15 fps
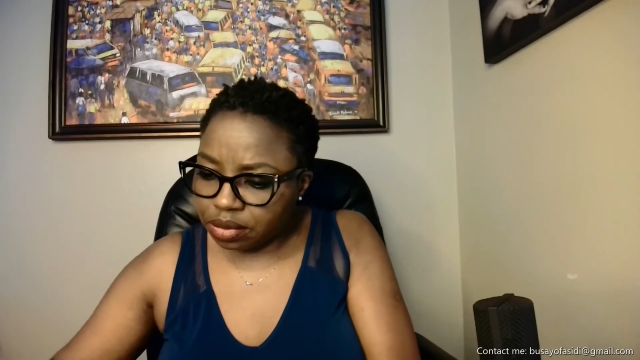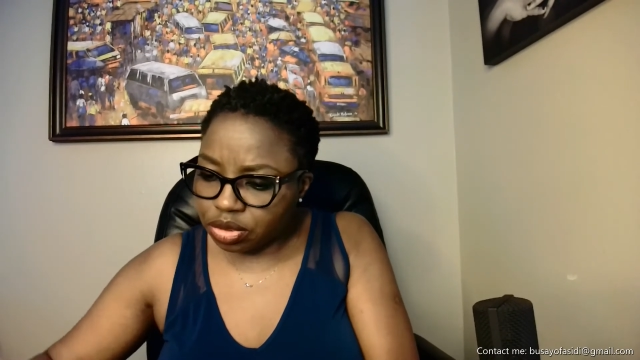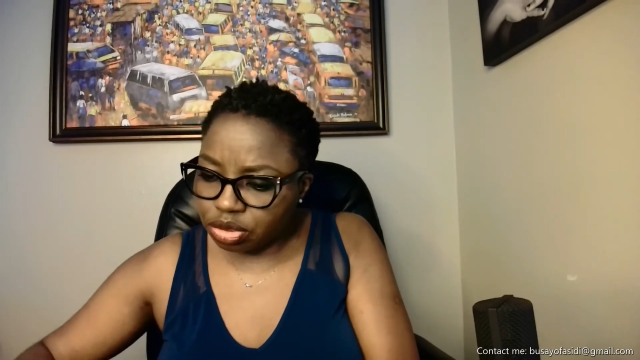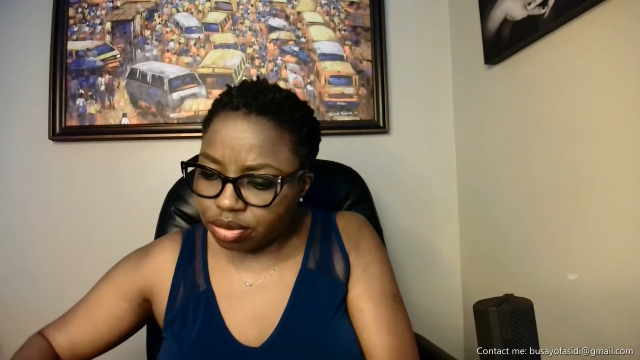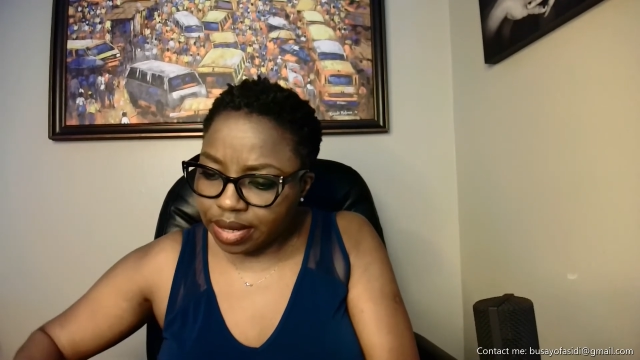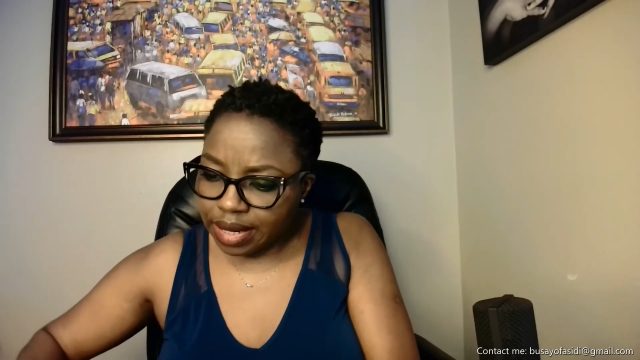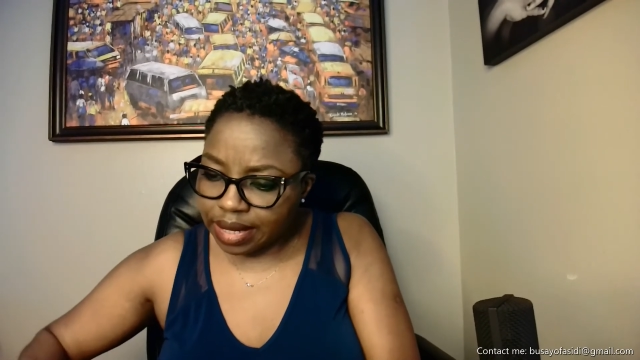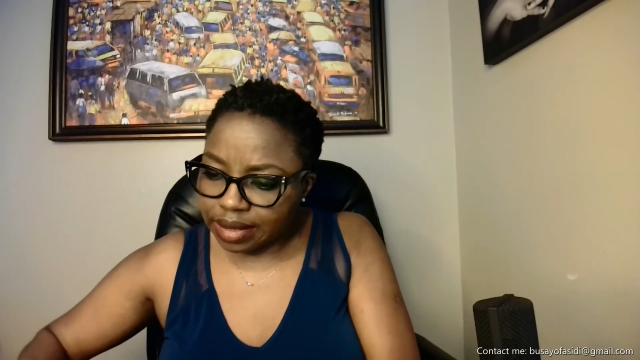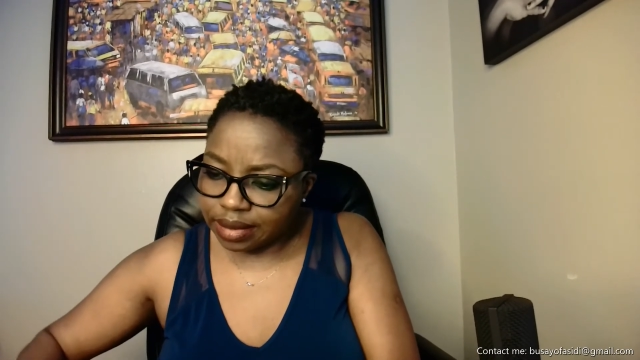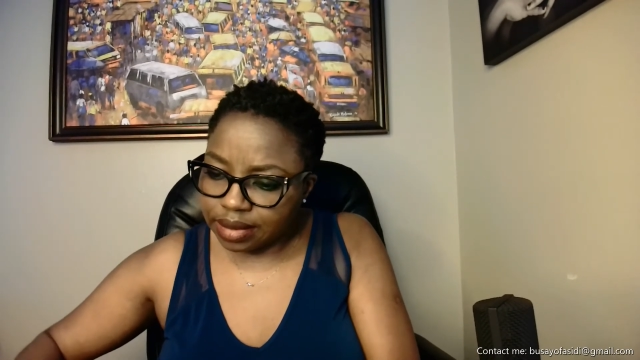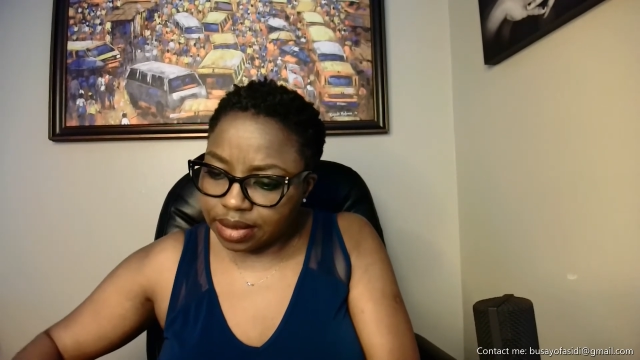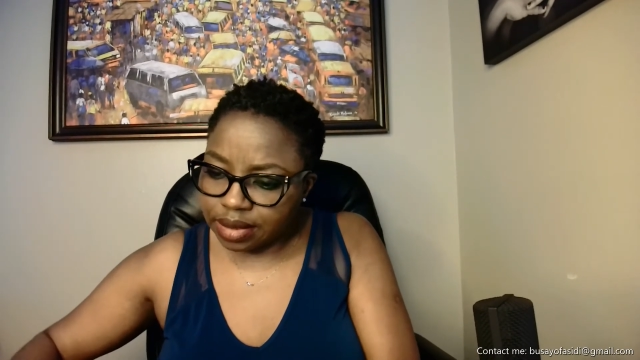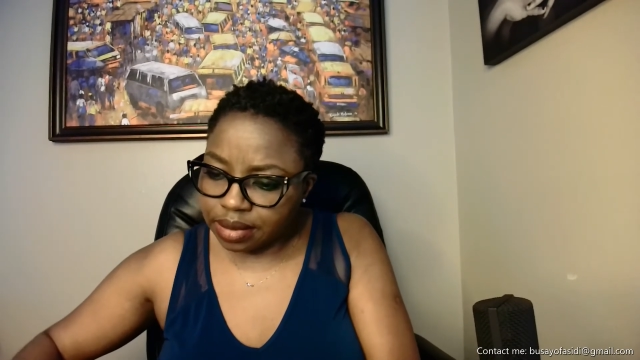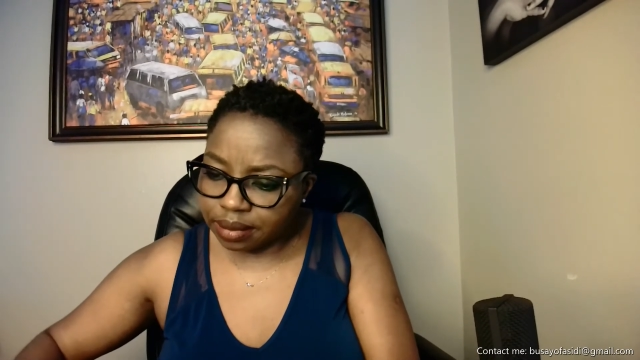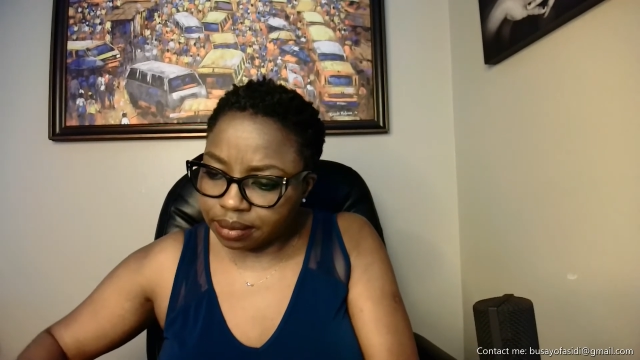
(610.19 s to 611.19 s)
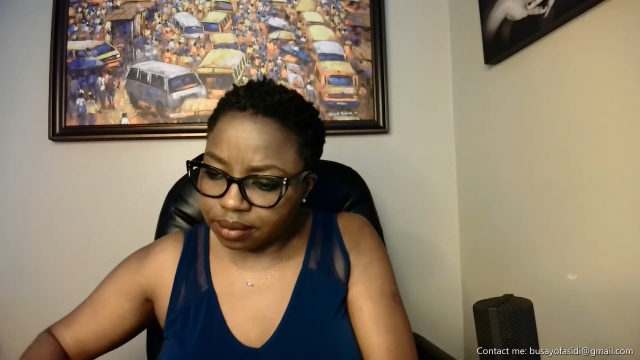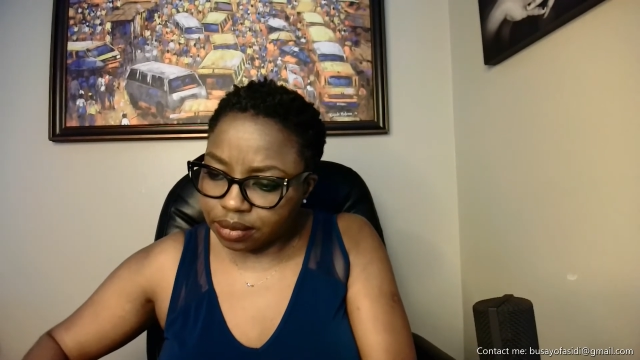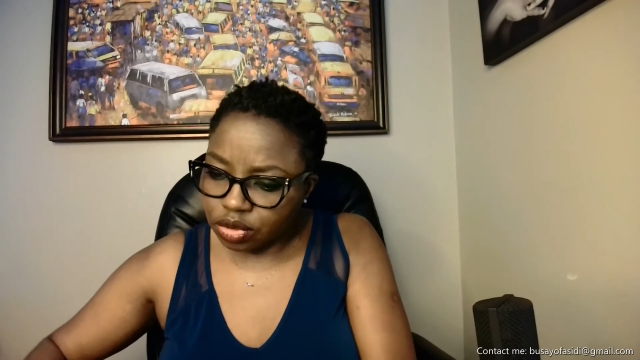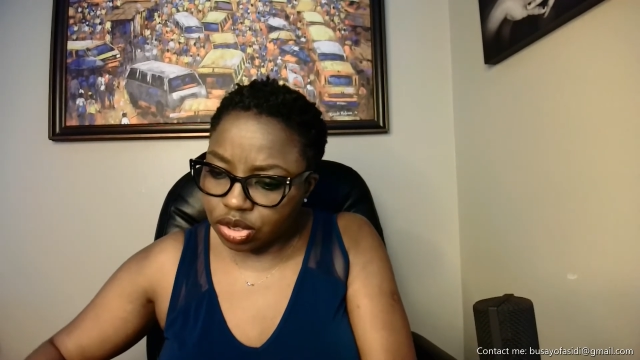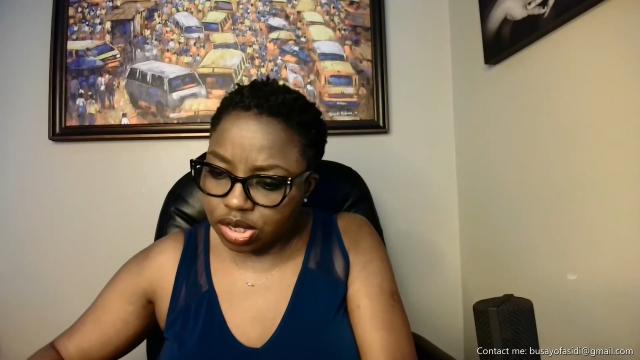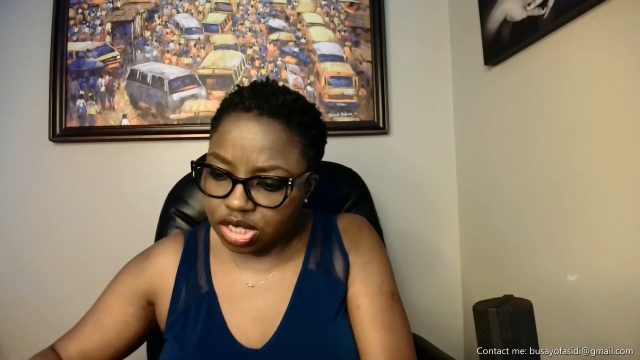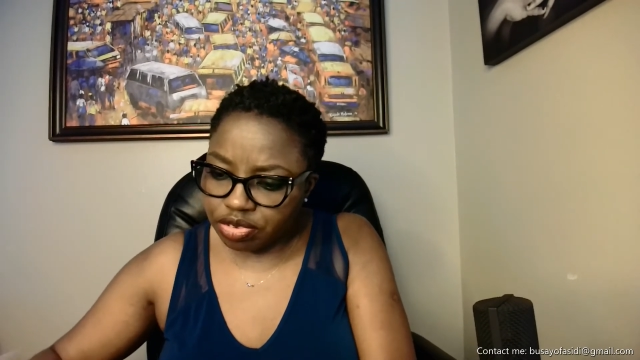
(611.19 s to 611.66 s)
try and
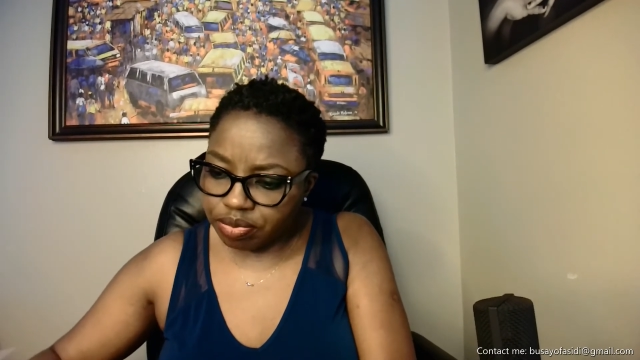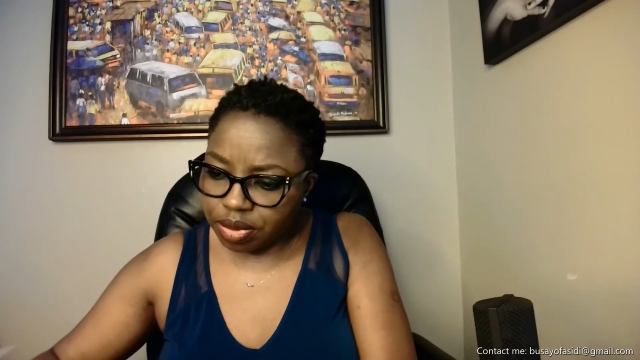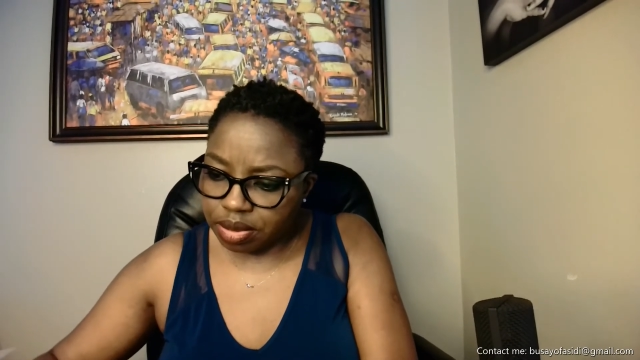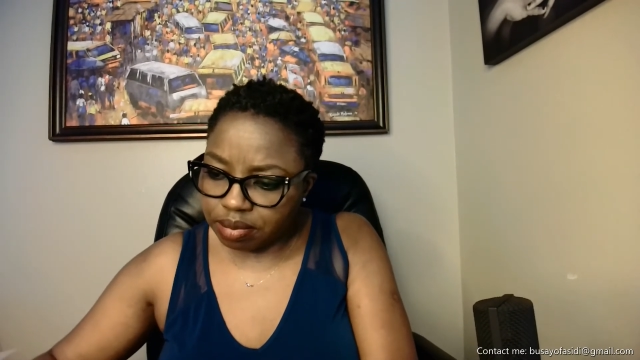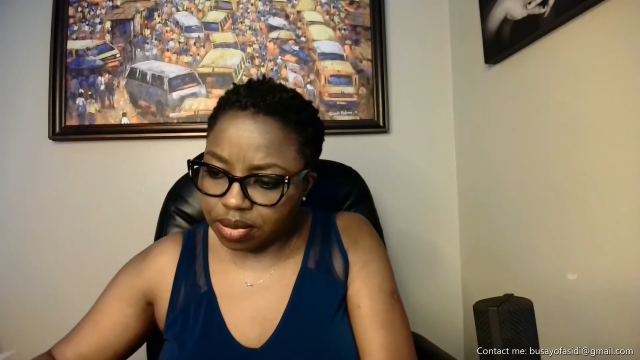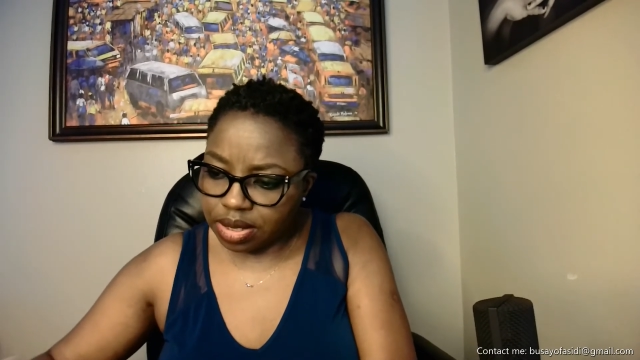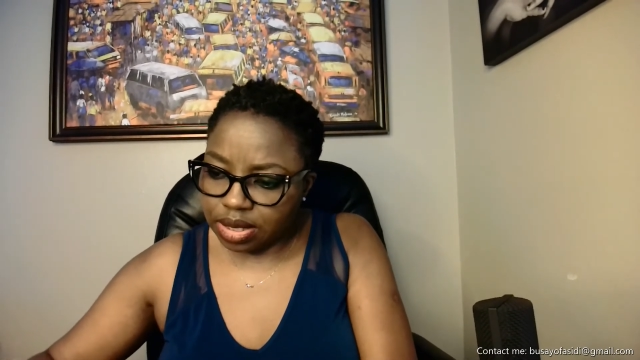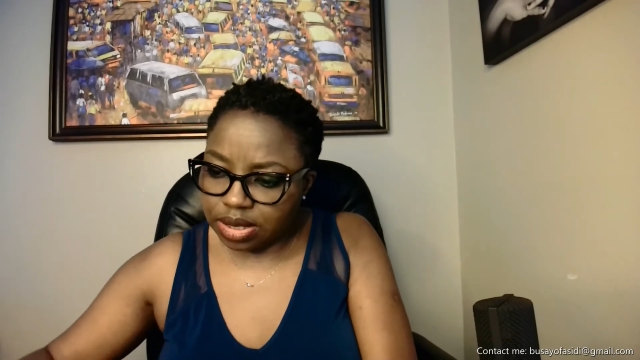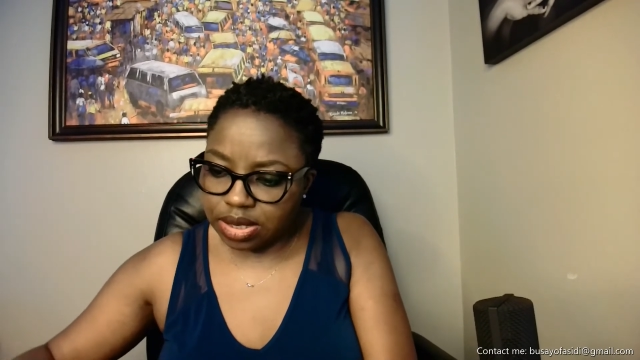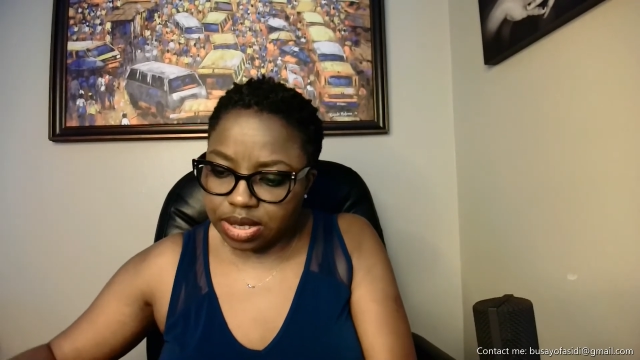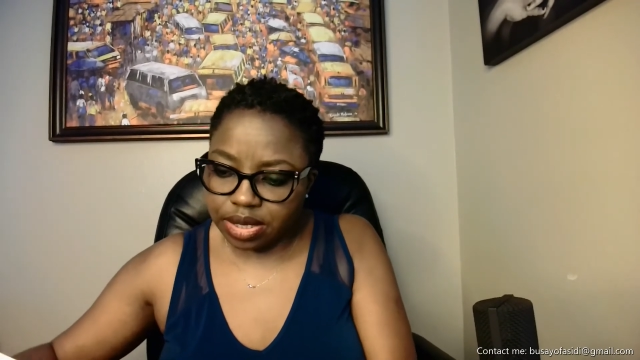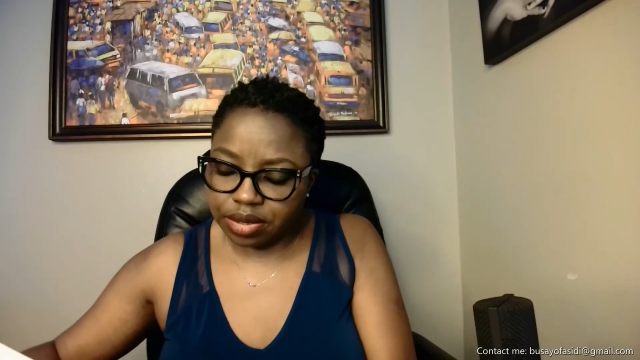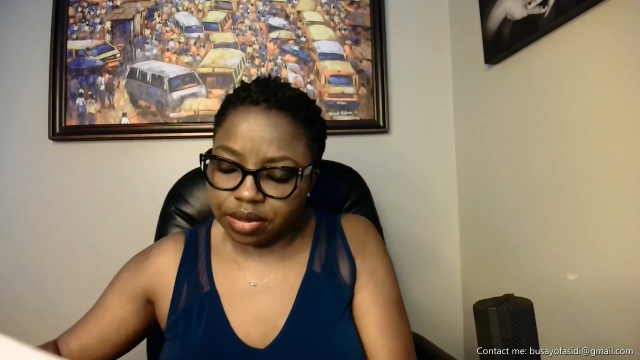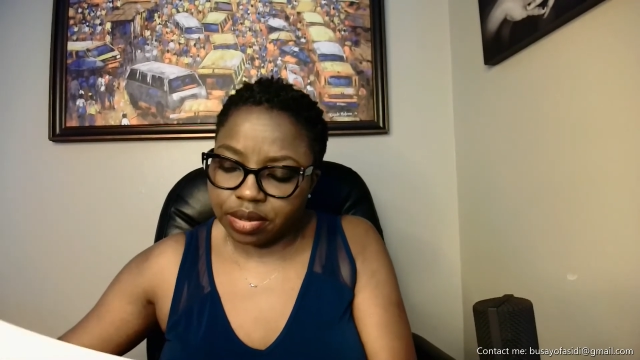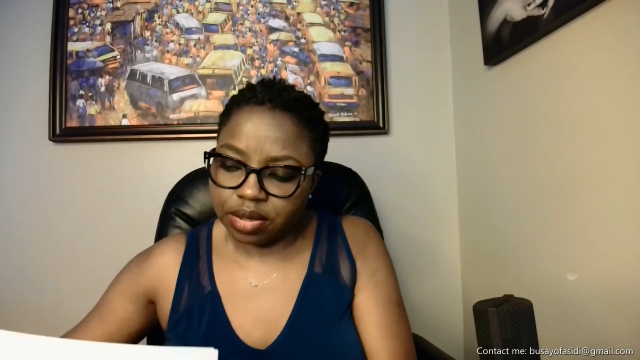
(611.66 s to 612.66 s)
just give me a minute here.